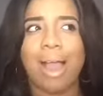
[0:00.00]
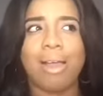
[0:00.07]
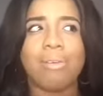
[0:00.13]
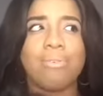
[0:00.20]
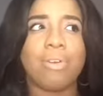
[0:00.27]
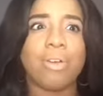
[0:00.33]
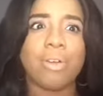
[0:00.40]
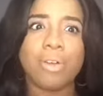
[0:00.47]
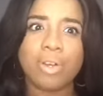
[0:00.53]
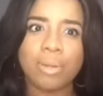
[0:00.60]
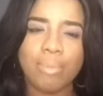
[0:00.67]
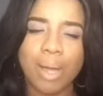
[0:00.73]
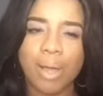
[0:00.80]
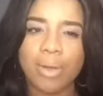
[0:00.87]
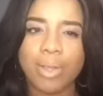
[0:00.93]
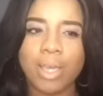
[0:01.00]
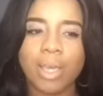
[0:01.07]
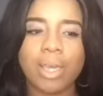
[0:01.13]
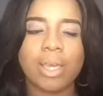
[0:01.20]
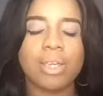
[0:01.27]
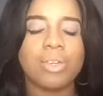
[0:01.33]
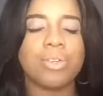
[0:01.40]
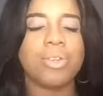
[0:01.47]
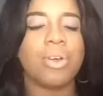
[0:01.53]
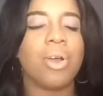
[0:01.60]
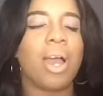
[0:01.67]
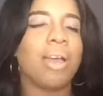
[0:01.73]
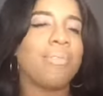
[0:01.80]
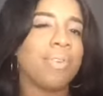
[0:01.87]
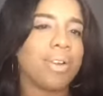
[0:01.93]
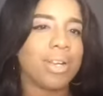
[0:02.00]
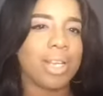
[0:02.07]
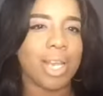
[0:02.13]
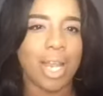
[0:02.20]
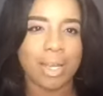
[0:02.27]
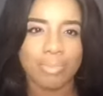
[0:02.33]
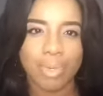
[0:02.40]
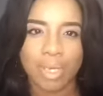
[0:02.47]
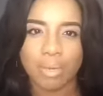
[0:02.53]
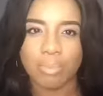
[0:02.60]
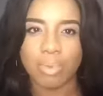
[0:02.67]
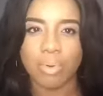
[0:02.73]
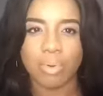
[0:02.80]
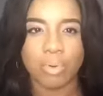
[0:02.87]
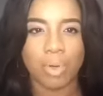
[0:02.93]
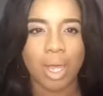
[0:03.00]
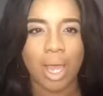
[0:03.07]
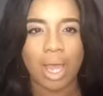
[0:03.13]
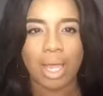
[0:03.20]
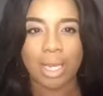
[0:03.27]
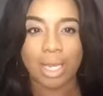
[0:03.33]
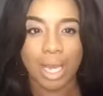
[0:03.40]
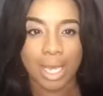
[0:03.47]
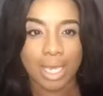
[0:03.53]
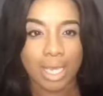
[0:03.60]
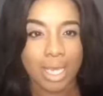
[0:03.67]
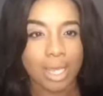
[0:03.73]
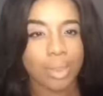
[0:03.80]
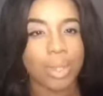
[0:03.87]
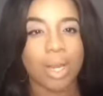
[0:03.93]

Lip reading: I've heard about it. You know, I've heard a lot of people like it.